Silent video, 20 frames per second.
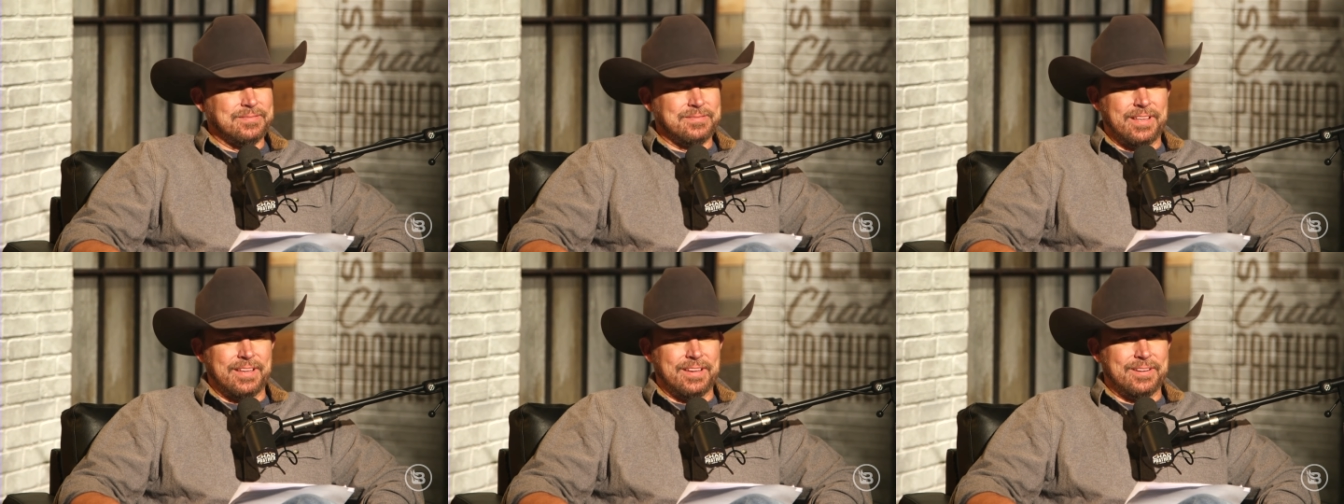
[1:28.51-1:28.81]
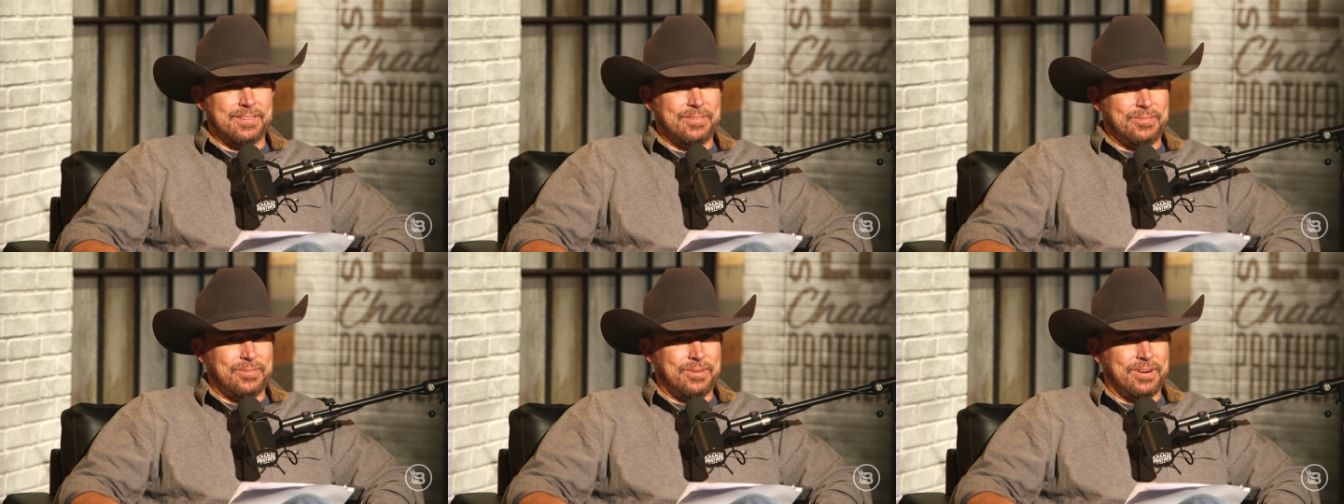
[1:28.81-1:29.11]

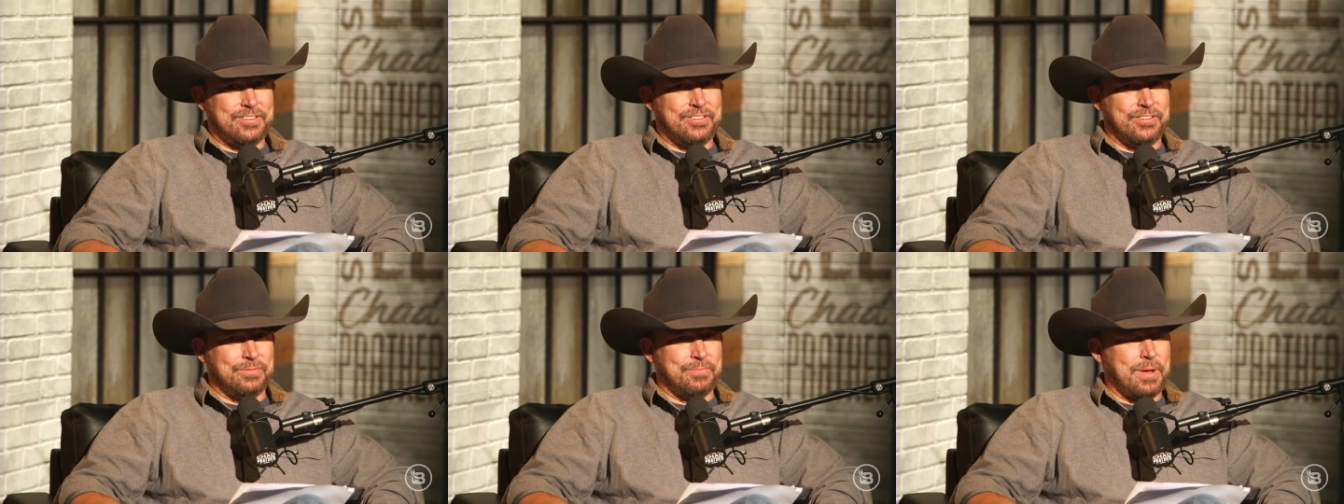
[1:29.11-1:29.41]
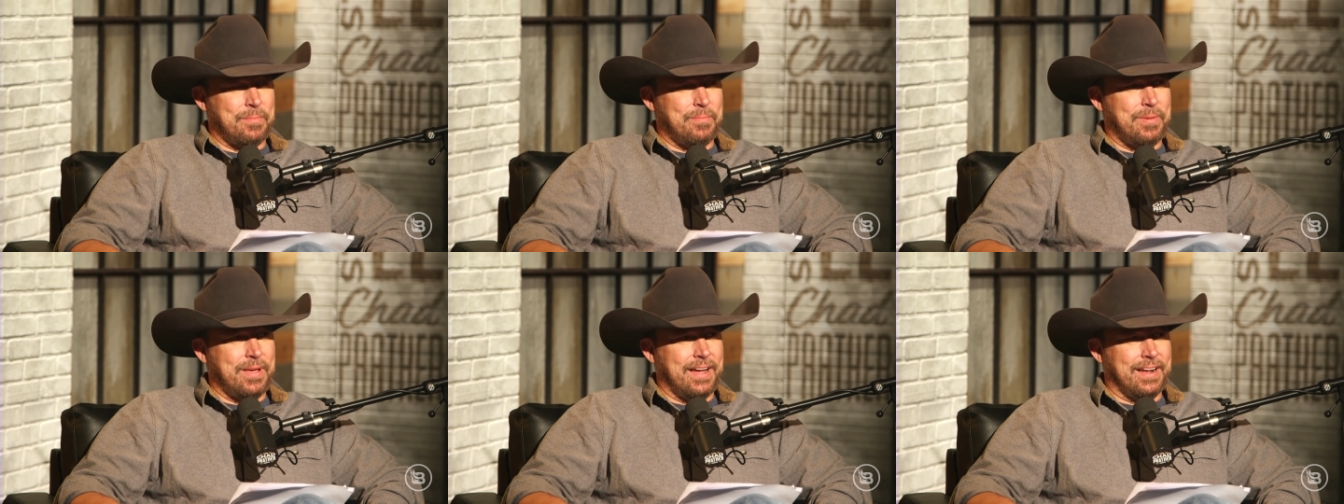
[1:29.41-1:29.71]
yeah watches
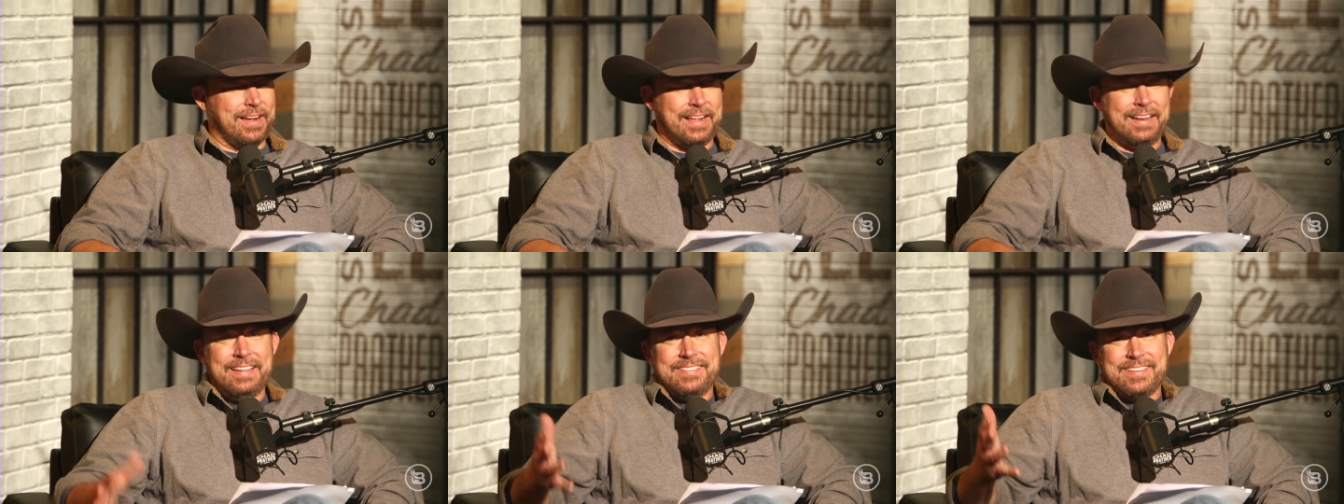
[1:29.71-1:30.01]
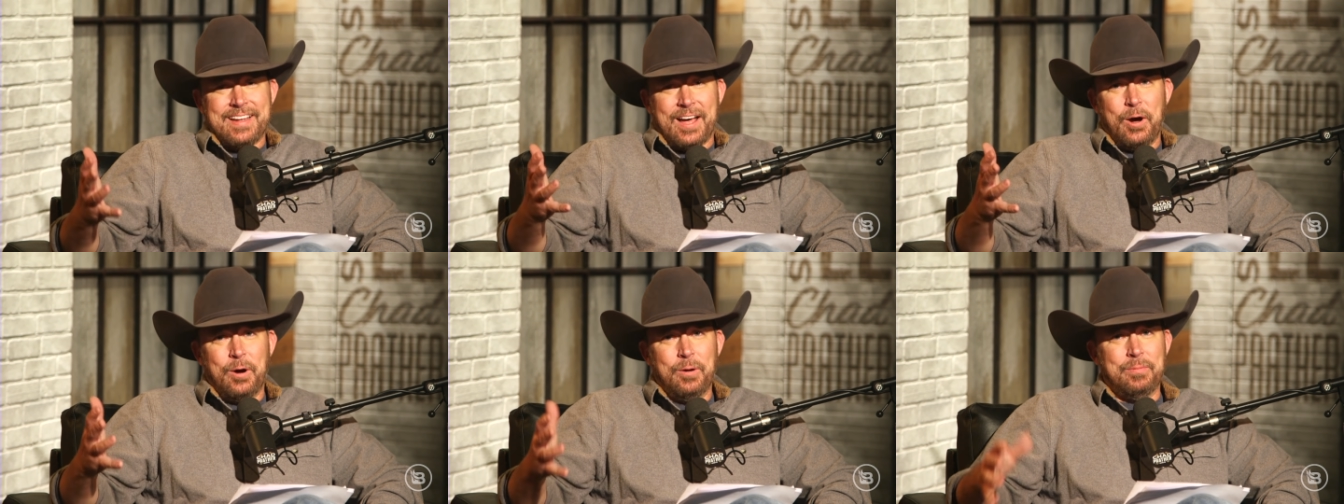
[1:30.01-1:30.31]
my back. At
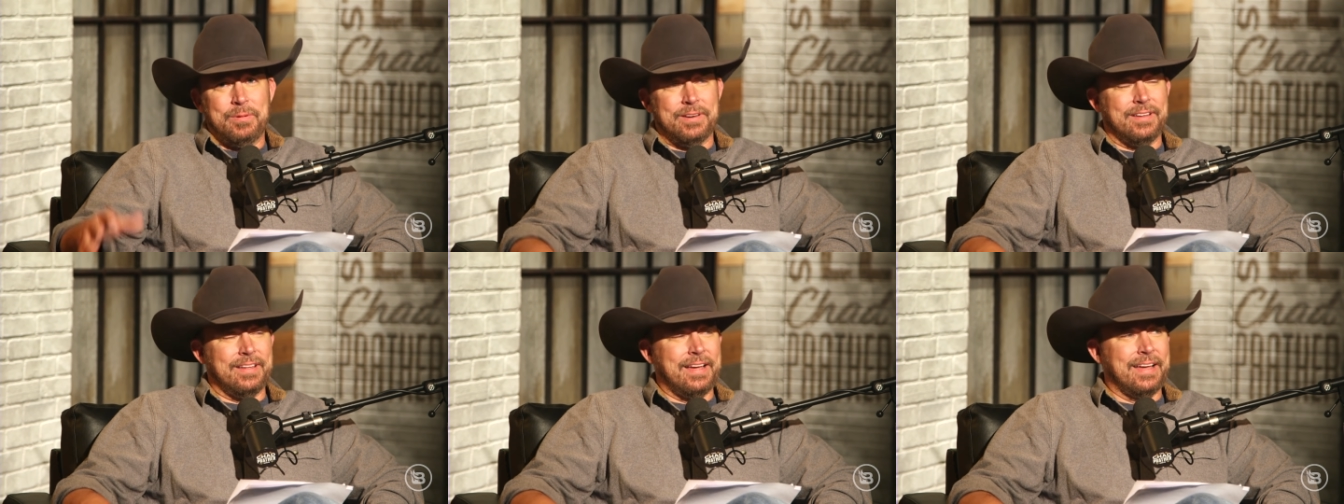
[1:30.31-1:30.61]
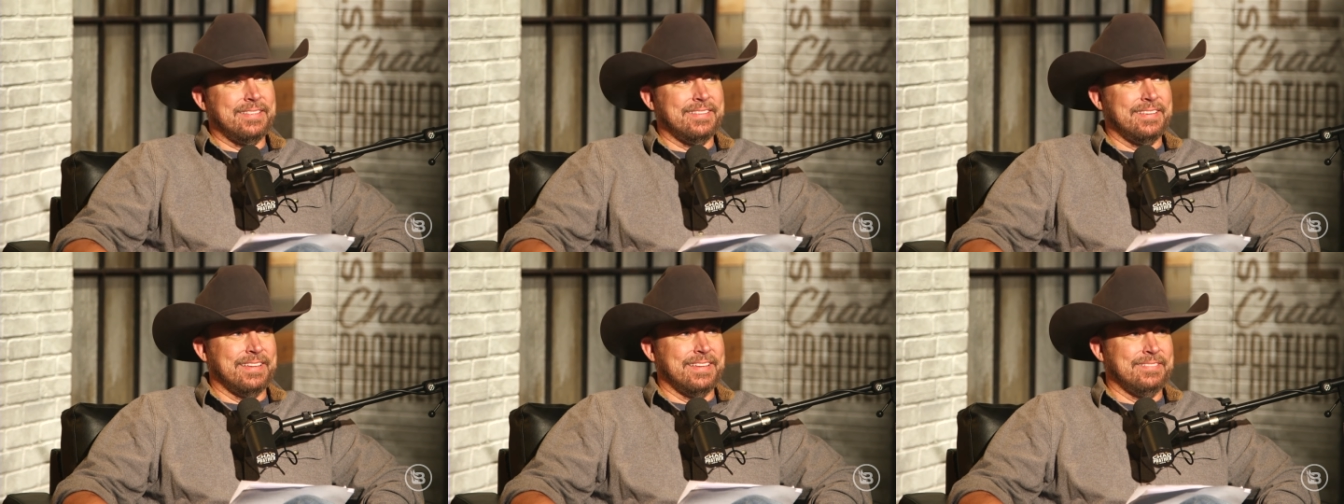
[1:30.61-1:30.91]
least I hope he.
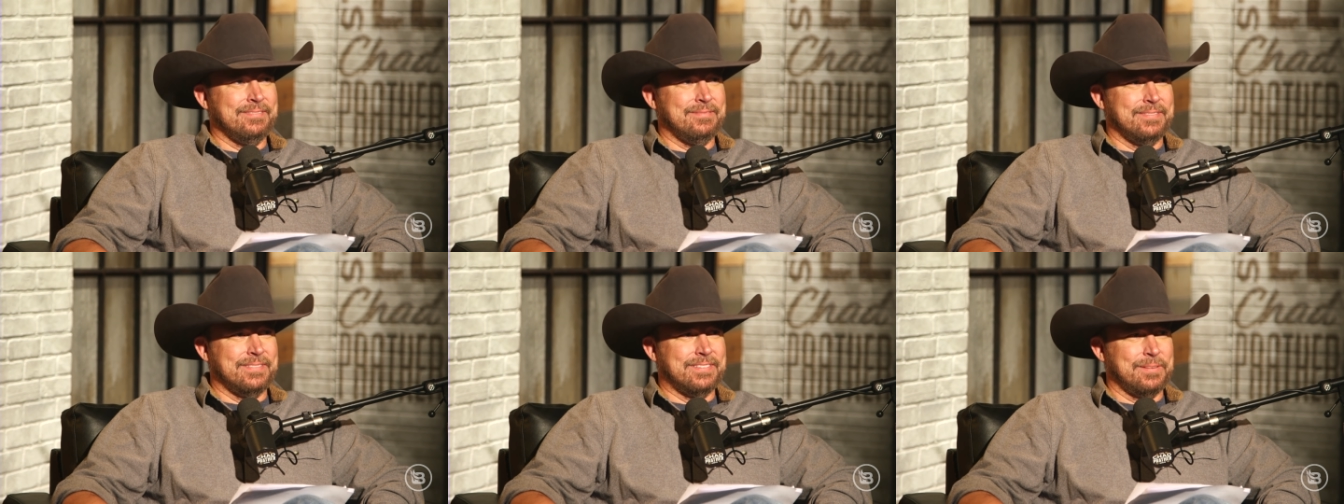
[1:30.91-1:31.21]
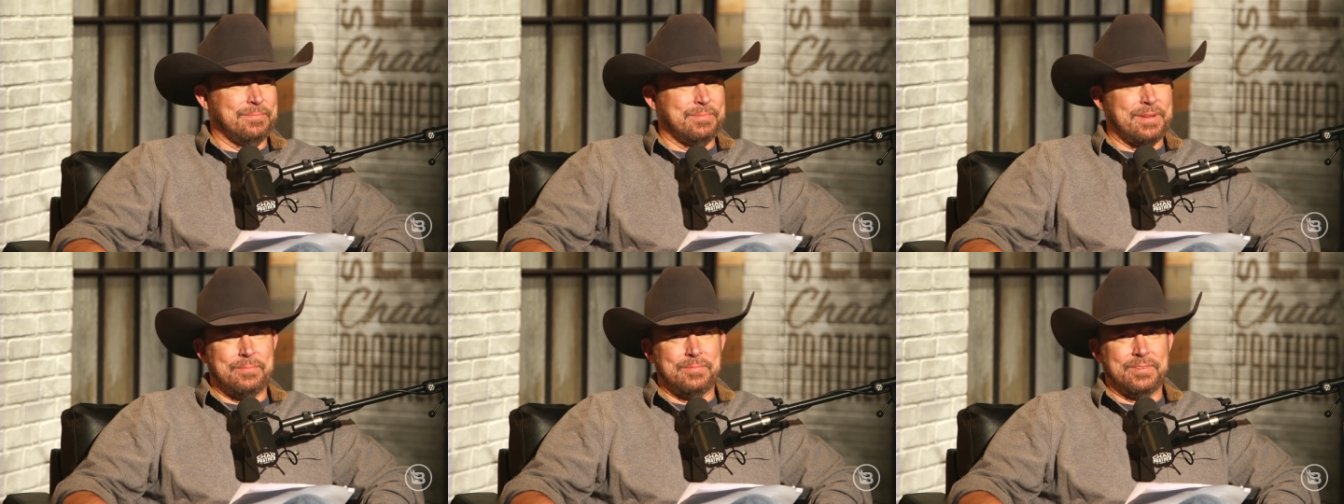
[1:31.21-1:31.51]
I, he
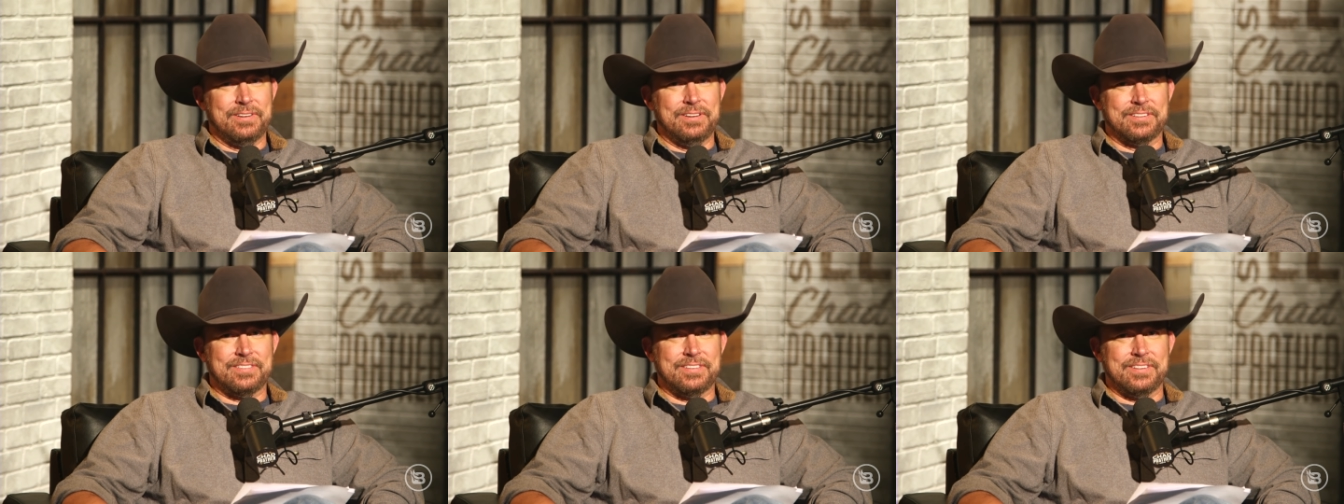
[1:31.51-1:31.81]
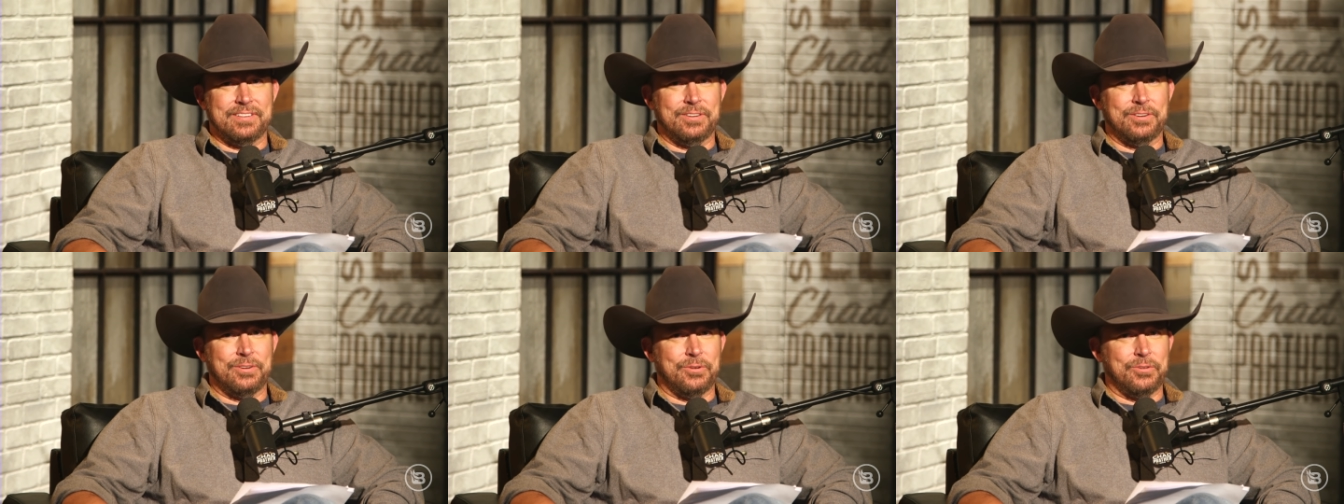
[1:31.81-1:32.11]
sometimes he
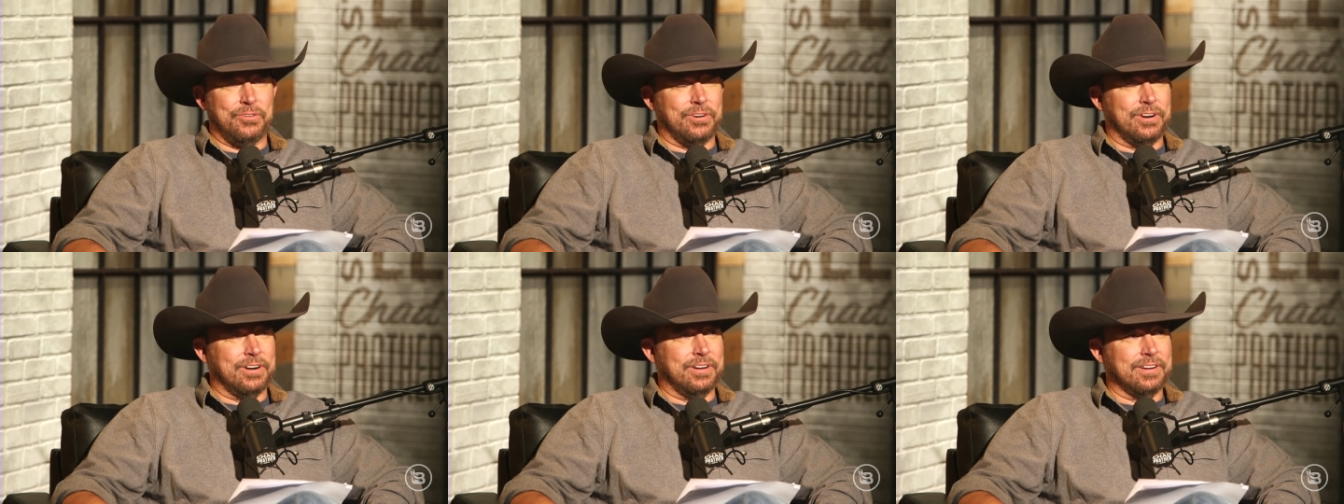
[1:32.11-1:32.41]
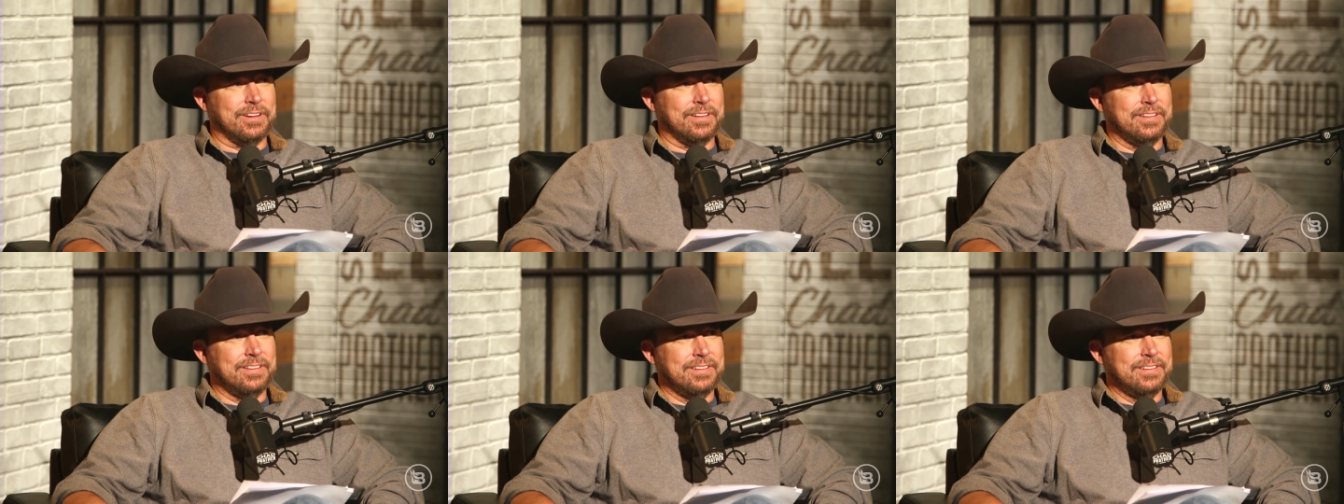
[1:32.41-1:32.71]
looks a little
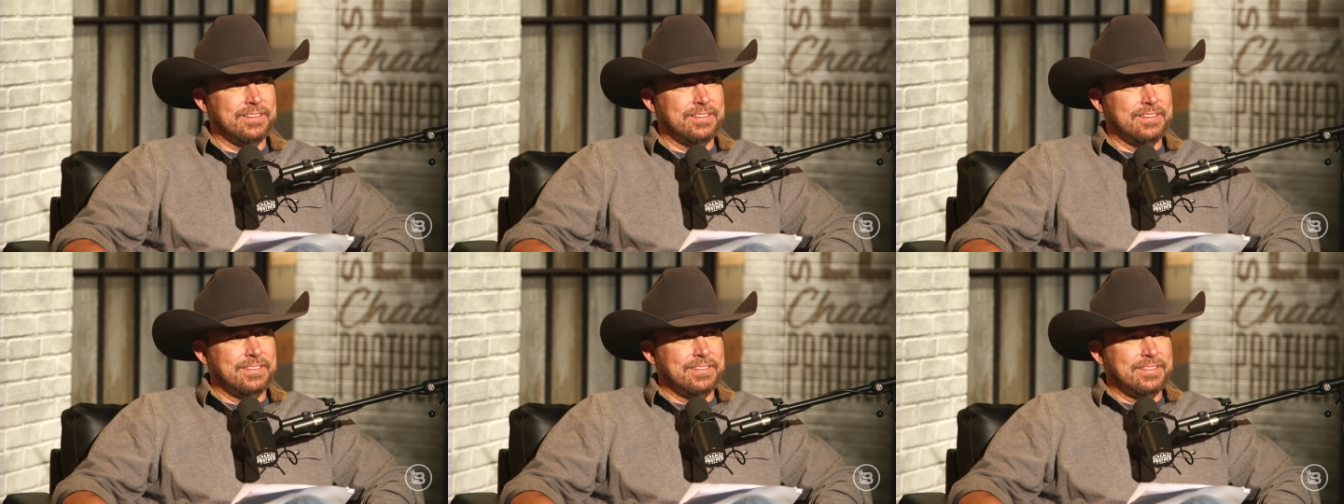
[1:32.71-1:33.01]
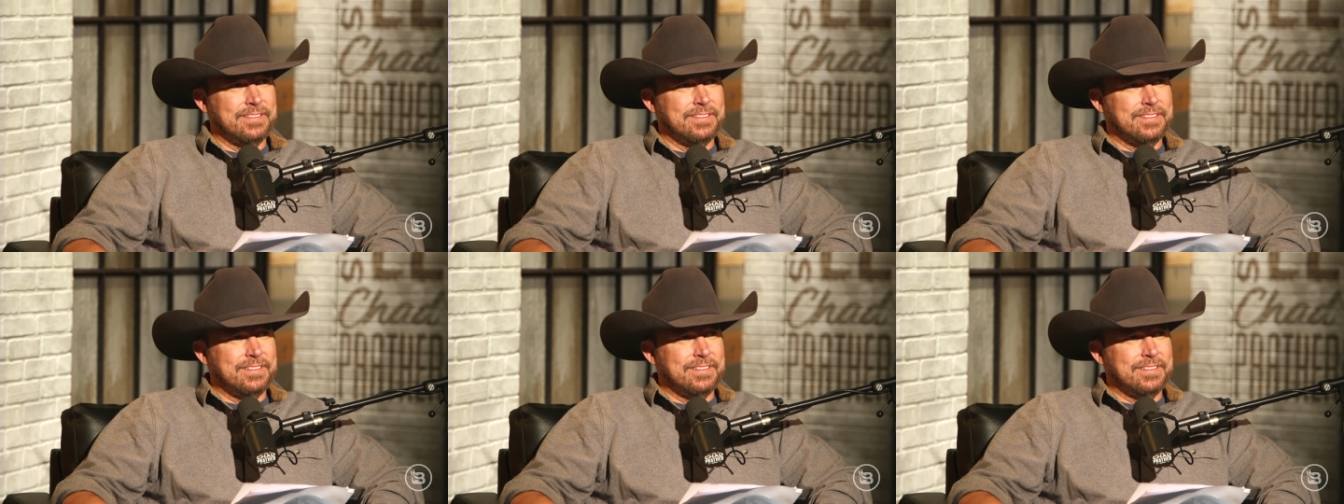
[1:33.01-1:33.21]
drunk. It, and it's not